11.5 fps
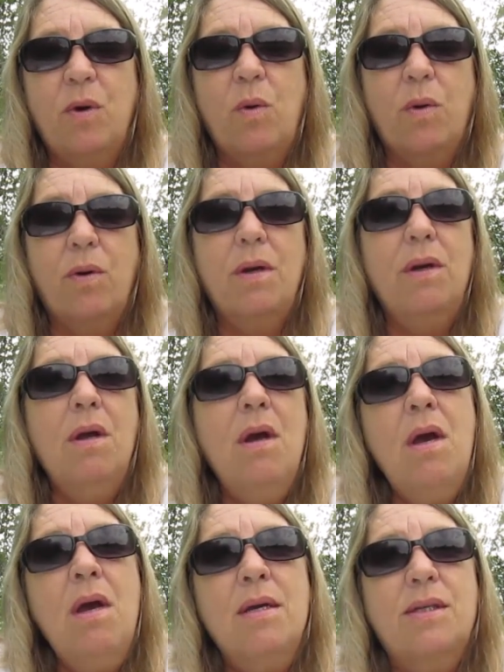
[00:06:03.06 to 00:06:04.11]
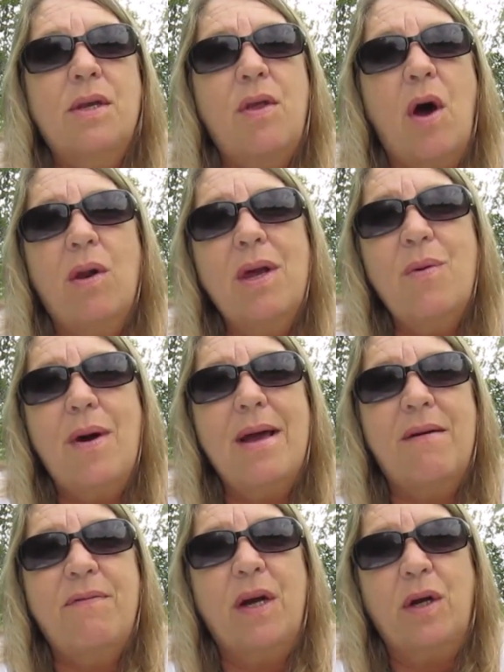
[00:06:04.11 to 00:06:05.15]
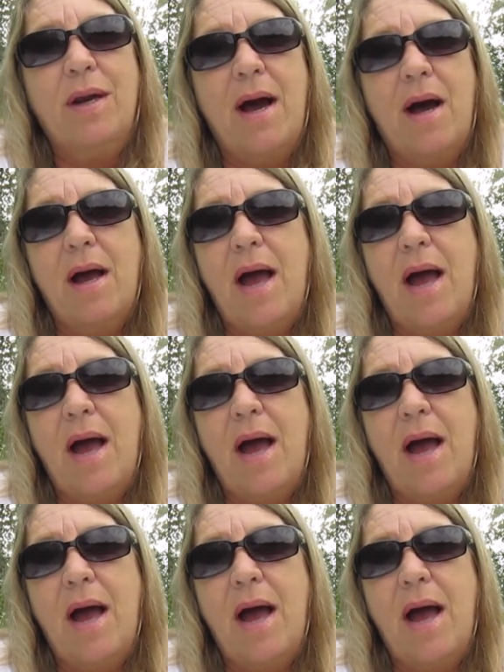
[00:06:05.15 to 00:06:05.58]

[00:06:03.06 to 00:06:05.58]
order it. So the only way I figured out